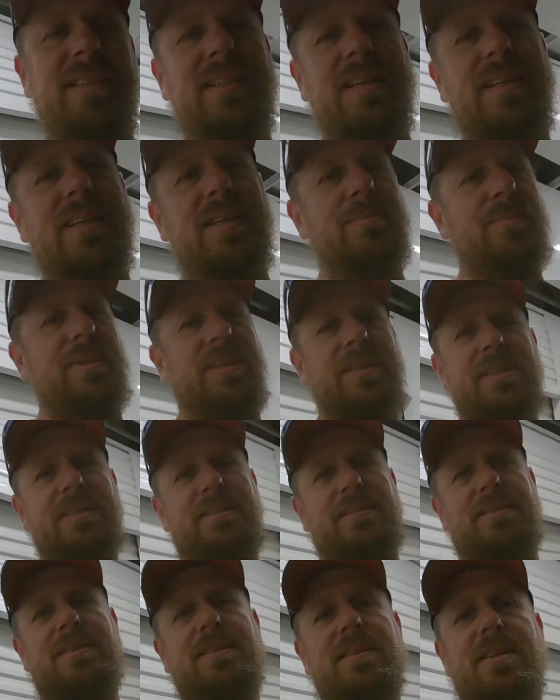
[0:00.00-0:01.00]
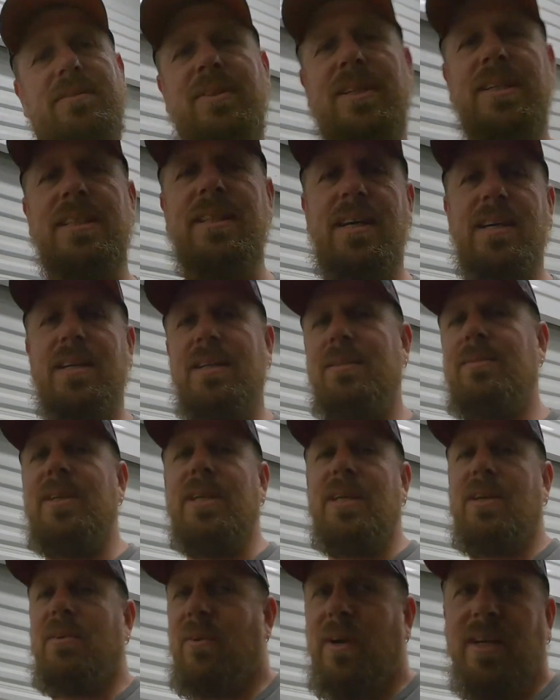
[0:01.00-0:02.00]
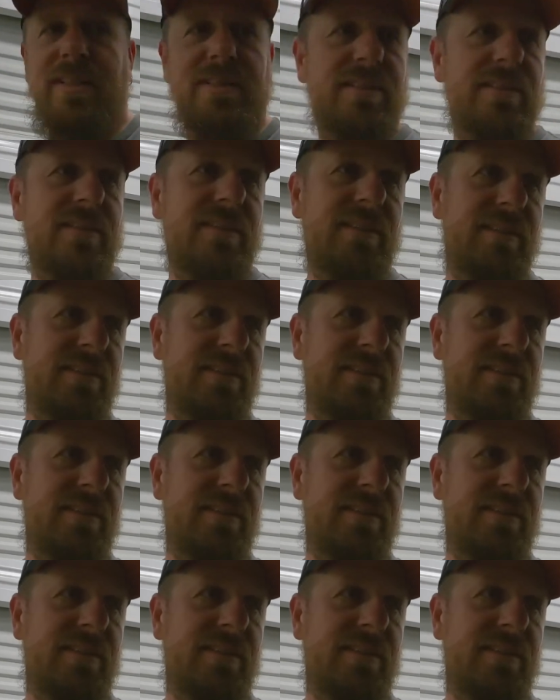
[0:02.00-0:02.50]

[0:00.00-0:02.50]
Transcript: there, but stuff like that I'm taking right to the